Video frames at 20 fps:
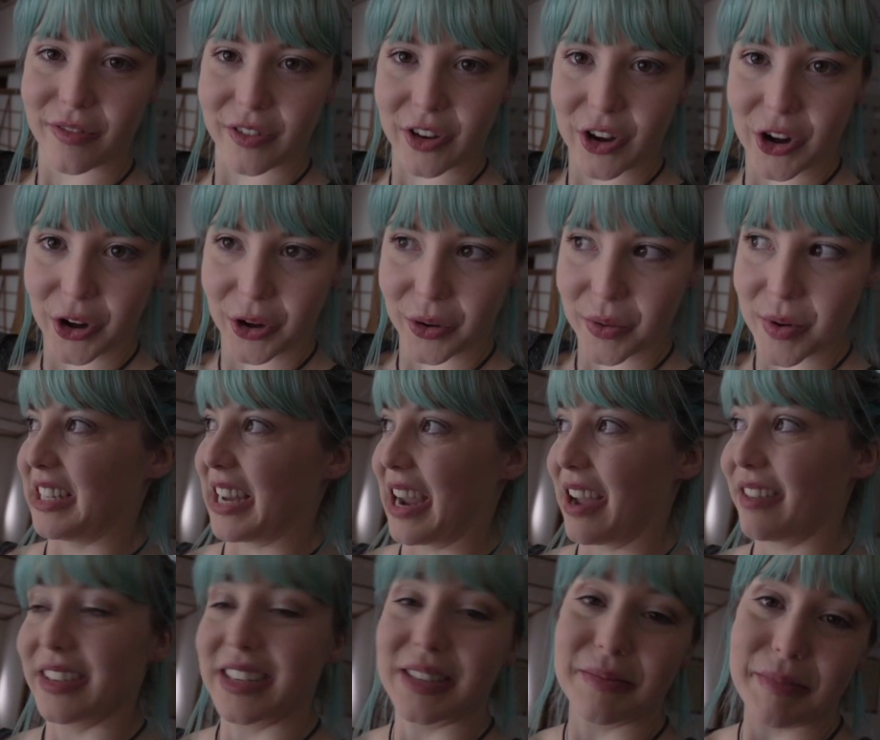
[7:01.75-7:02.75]
view
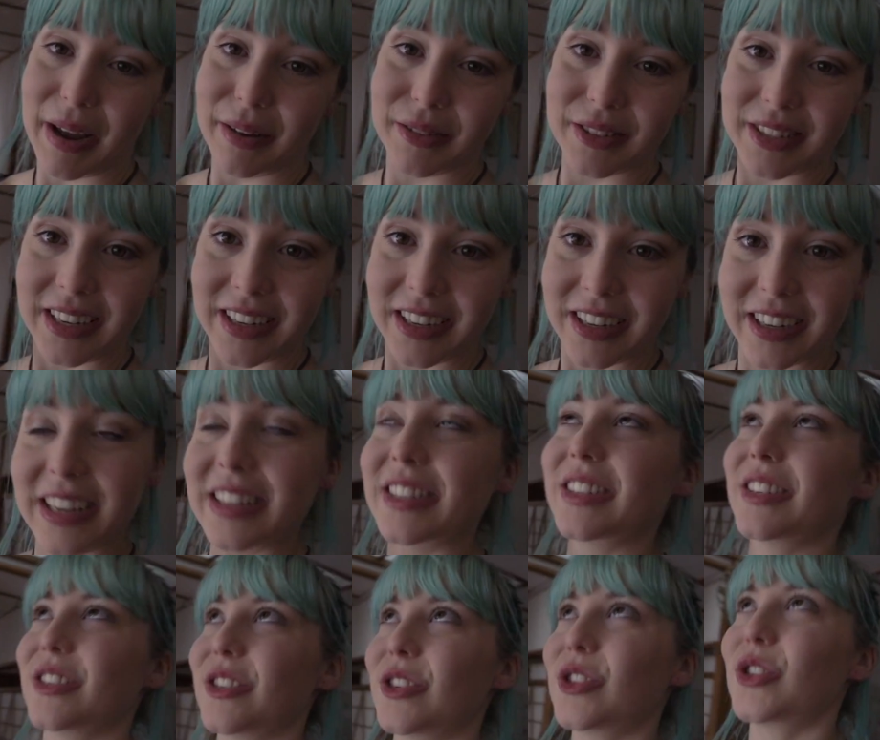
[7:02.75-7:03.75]
down this mountain, and
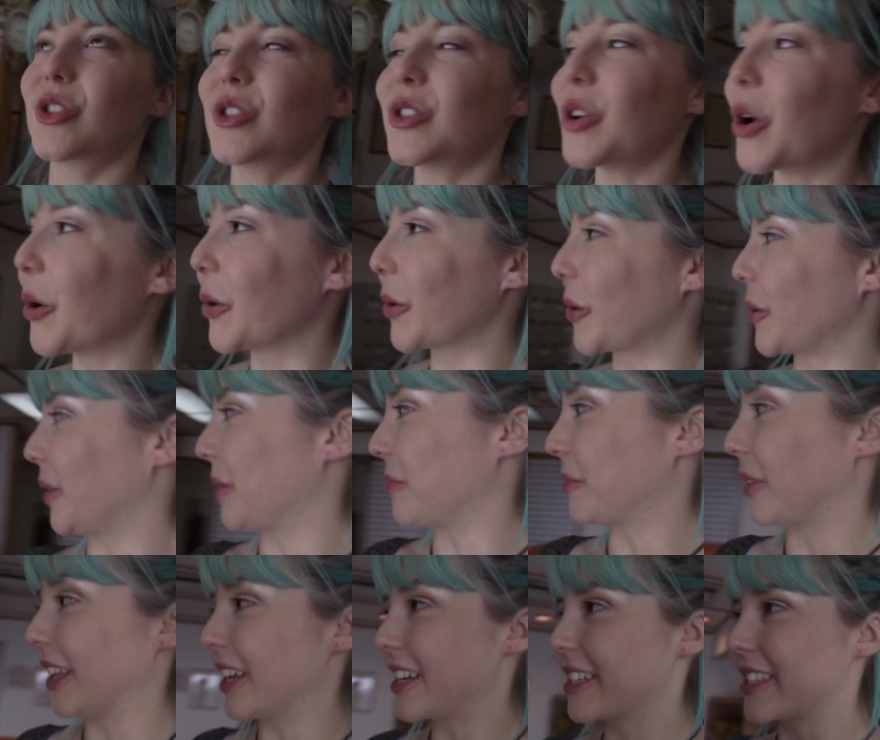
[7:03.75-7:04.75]
it's so cool. I'm
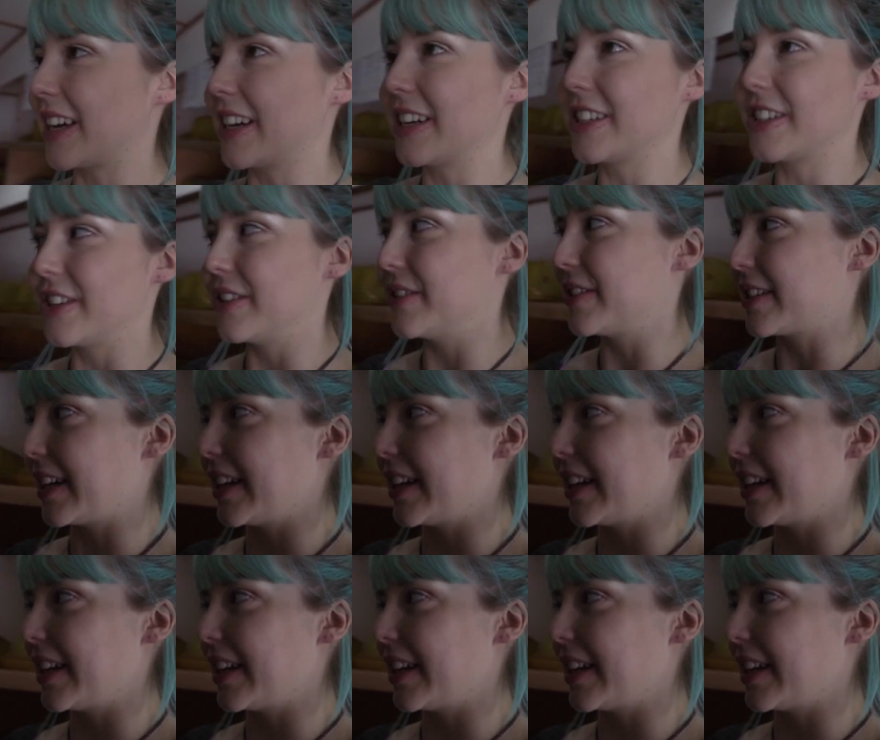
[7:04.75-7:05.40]
really excited to use